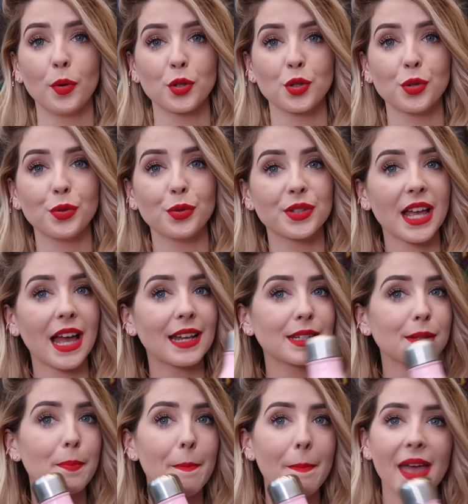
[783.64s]
bottles
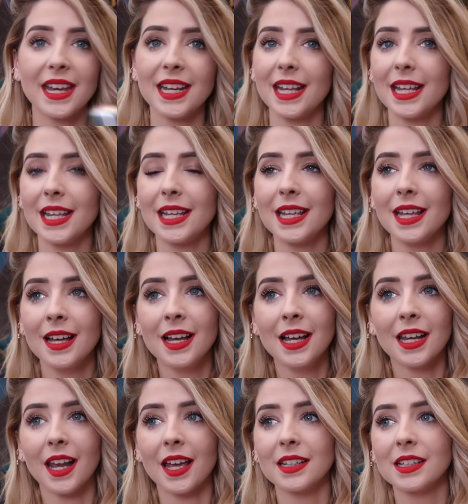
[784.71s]
and many
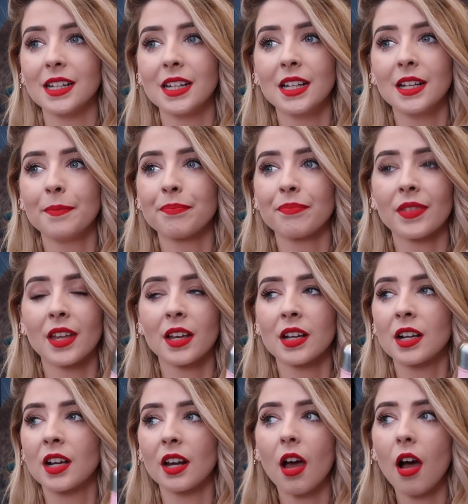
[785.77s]
like
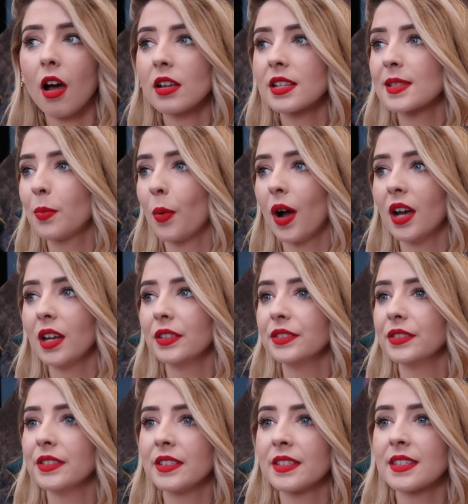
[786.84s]
glass
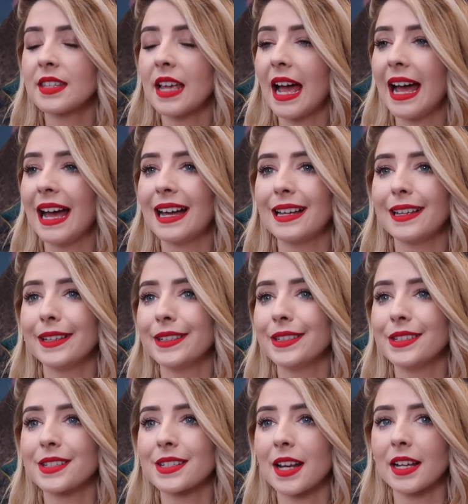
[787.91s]
ones
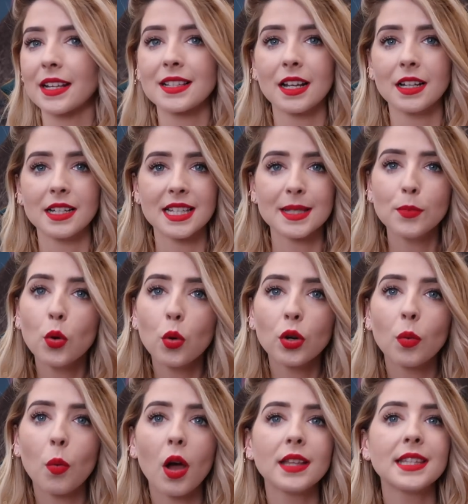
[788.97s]
and like slightly
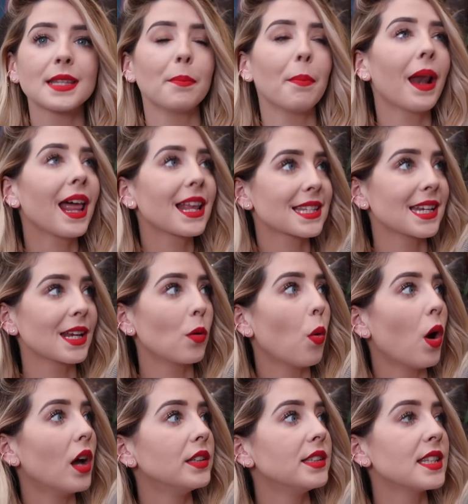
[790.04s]
smaller ones and plastic
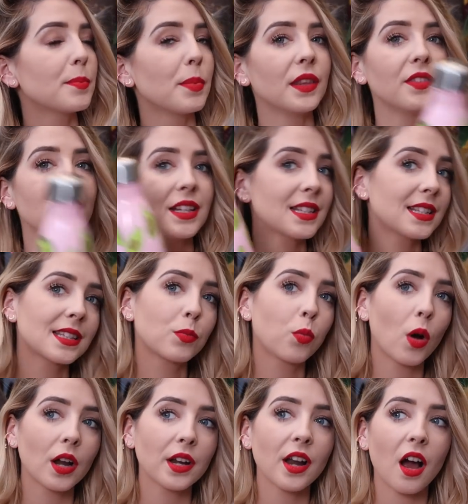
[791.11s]
ones, but this
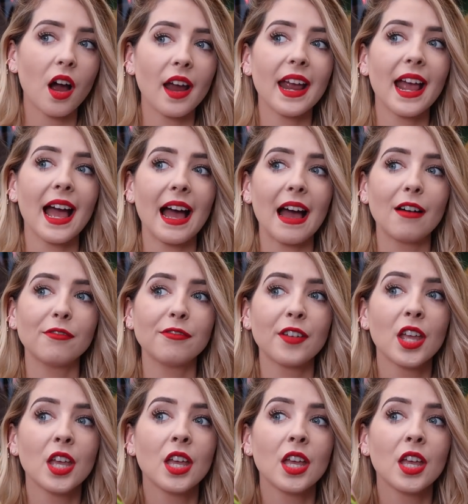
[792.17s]
one I have